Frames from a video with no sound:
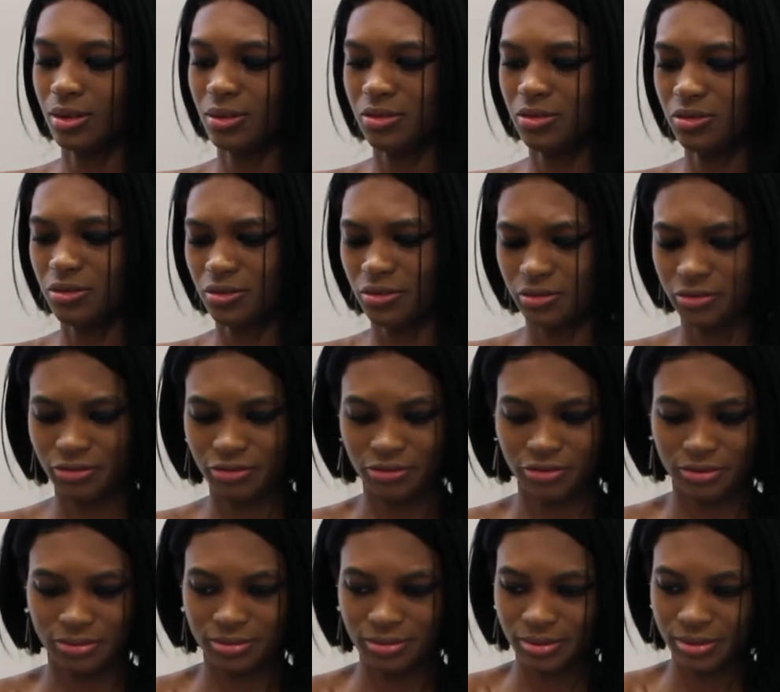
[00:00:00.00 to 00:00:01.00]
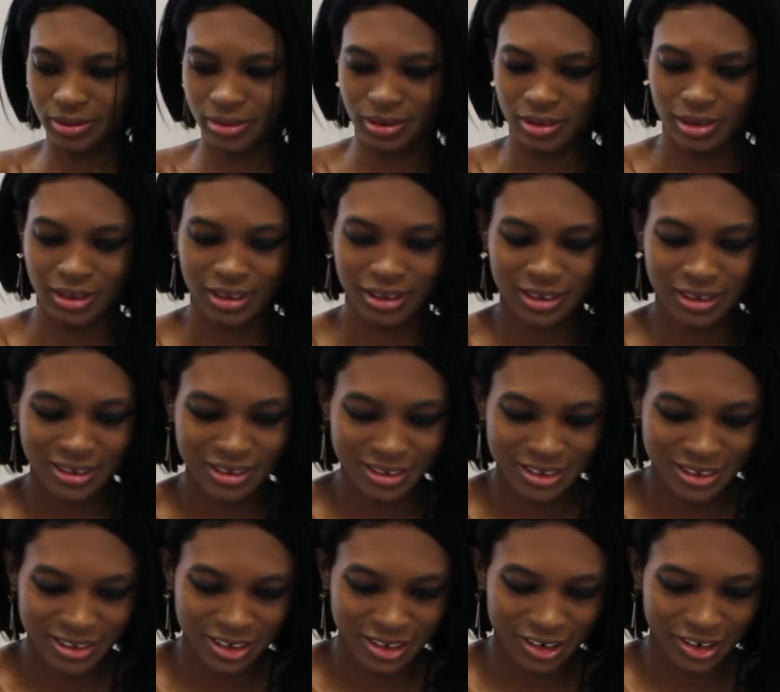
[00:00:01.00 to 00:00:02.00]
Ooh.
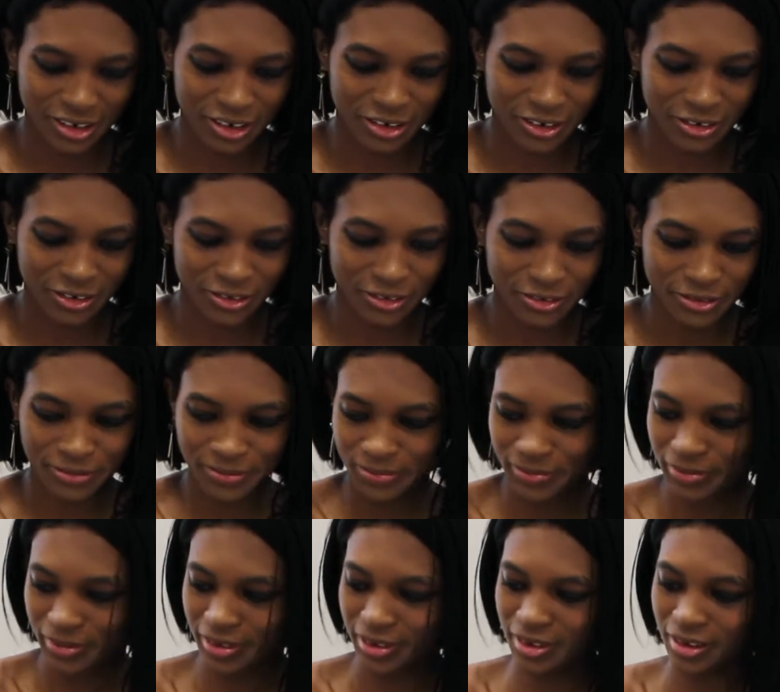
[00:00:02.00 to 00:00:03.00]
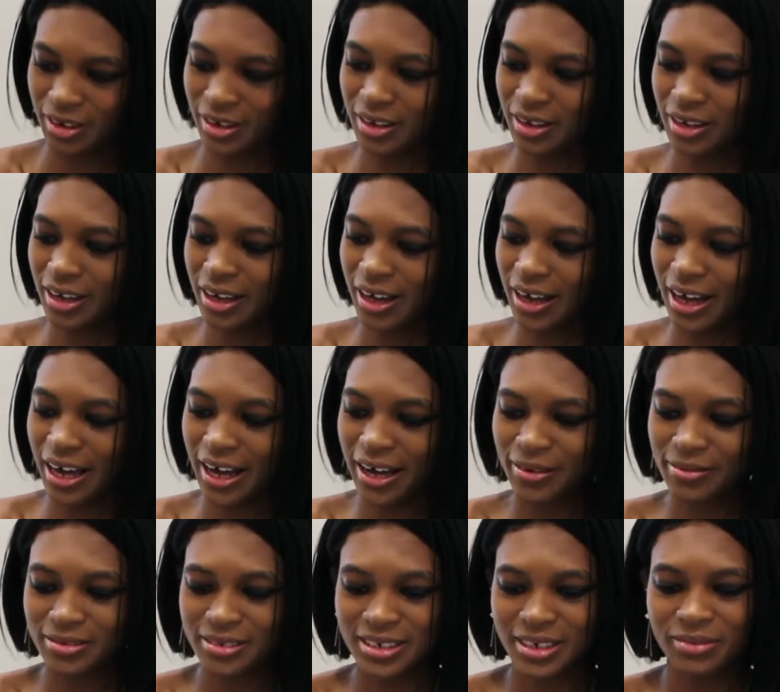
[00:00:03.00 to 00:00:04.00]
So,
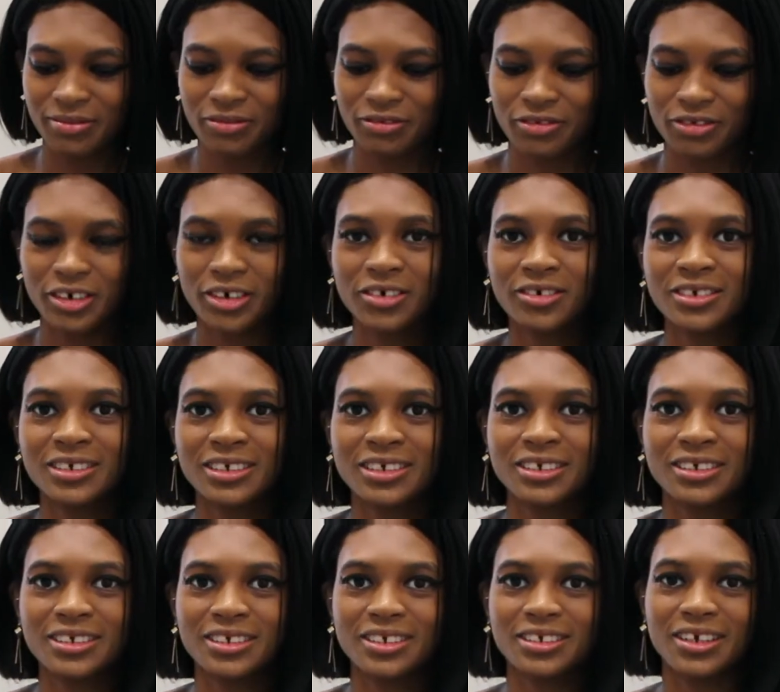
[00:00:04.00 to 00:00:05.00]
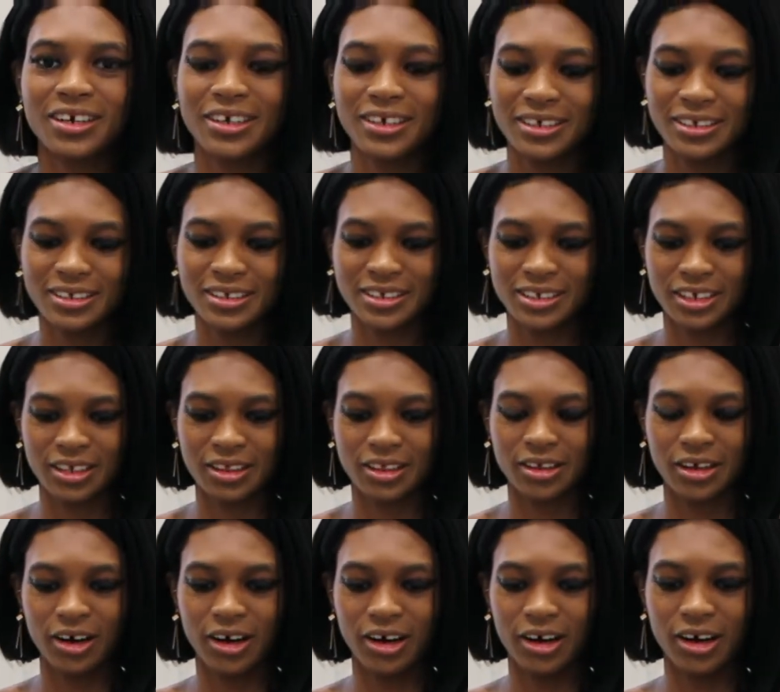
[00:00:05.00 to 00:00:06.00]
have some frozen starting to
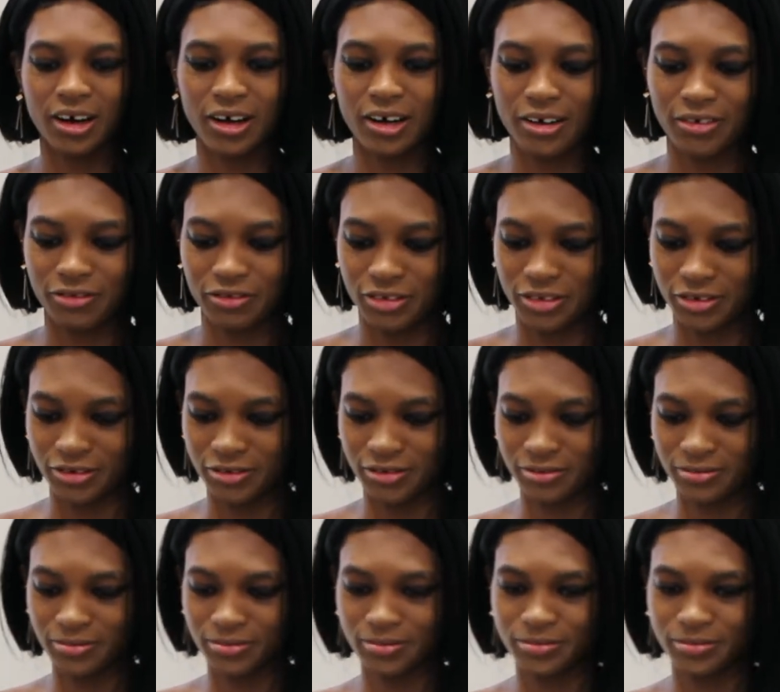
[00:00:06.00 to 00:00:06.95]
thaw fruit.